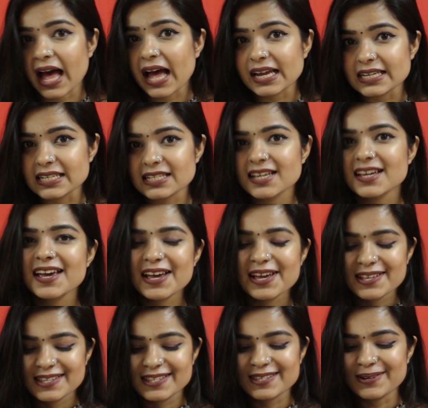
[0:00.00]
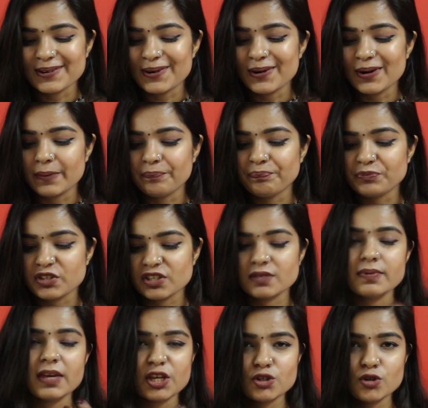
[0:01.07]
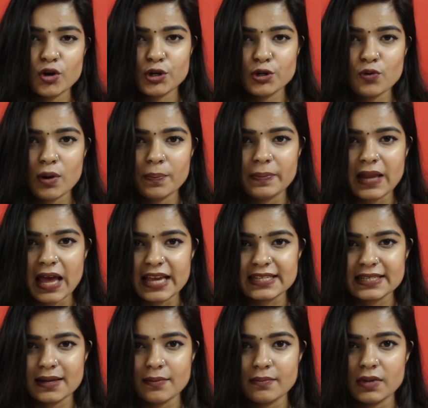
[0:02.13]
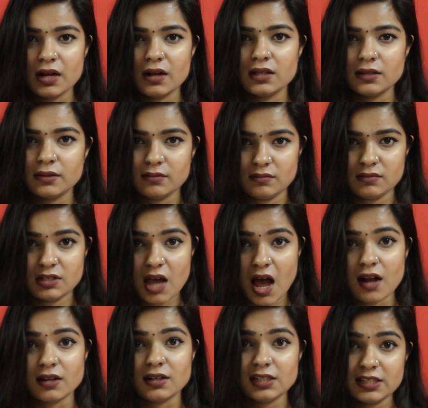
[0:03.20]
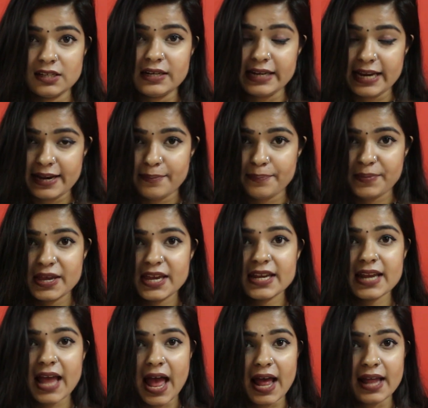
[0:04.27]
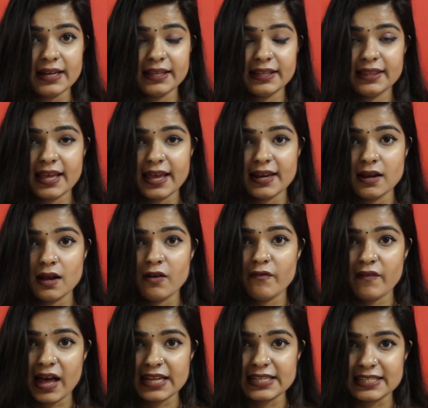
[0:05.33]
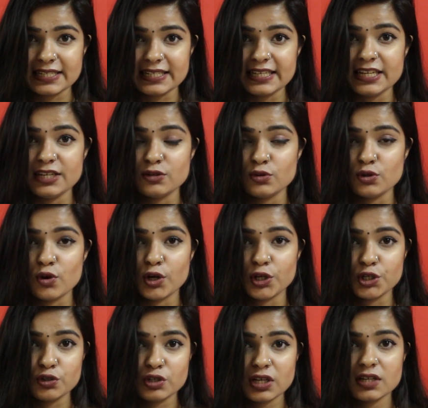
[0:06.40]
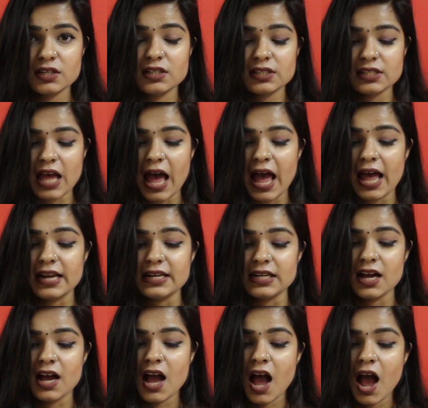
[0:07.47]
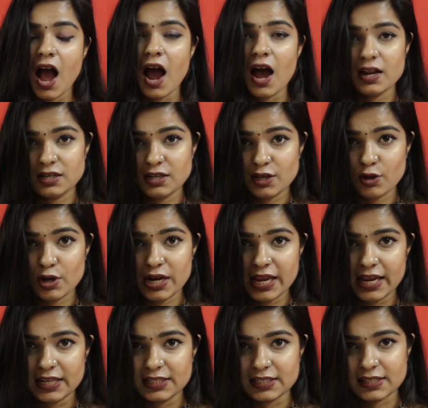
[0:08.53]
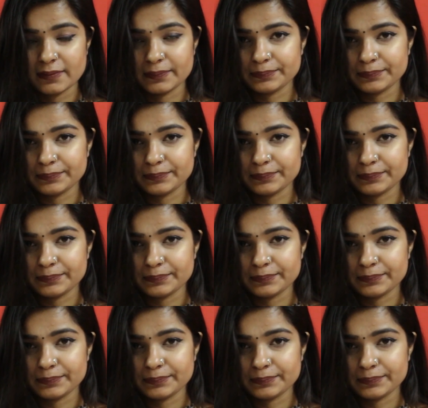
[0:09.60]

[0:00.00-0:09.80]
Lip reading: that. So just make sure you apply some dark color nail paint and then Vaseline to your cuticles and under your nails.